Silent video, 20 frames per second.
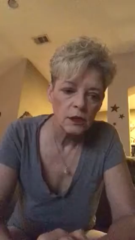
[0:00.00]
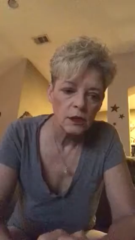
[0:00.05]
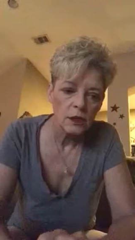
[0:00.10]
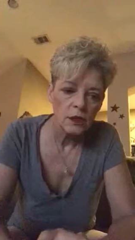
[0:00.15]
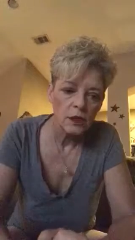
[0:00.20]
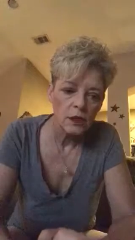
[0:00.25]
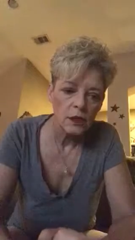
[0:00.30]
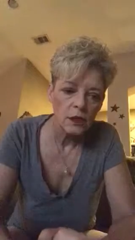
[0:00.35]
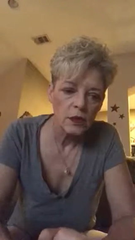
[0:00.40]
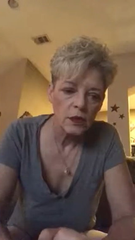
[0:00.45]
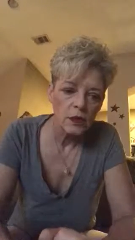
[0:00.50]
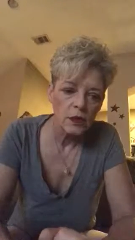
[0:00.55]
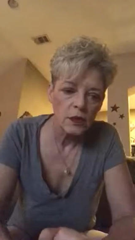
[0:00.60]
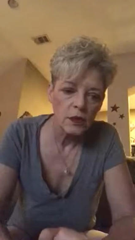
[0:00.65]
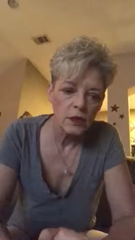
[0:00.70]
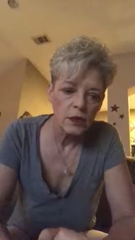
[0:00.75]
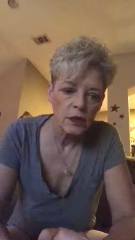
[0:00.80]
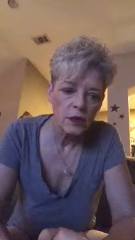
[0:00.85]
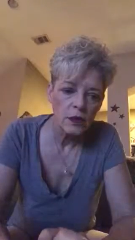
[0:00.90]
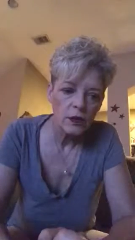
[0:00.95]

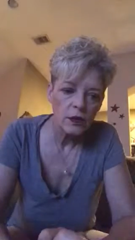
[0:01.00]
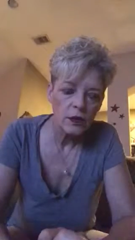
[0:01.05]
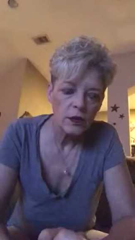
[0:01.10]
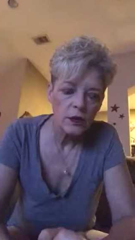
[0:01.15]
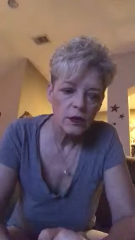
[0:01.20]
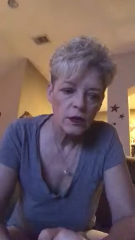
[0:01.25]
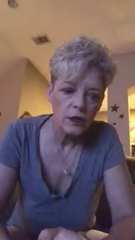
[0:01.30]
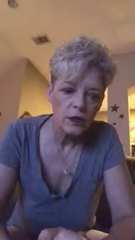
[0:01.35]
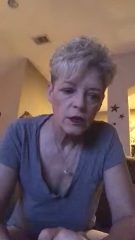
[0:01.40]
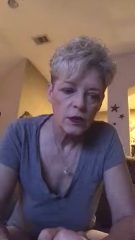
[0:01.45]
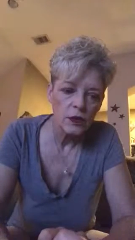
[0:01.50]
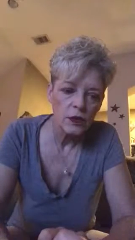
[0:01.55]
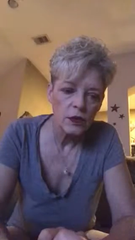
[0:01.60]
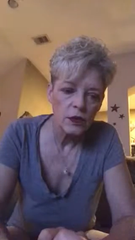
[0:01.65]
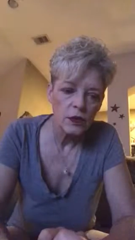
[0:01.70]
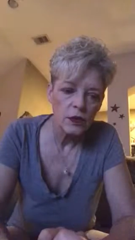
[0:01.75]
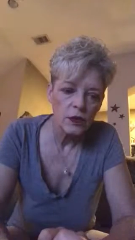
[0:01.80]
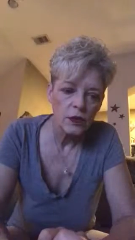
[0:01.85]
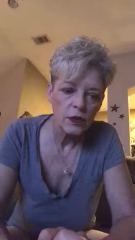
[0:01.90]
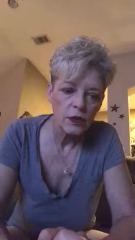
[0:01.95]

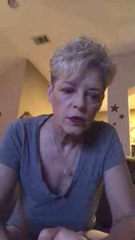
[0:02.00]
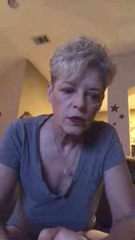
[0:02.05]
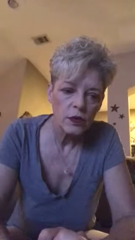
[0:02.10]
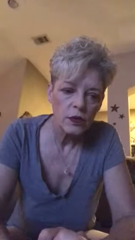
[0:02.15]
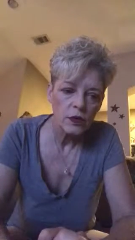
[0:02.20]
(no one is talking)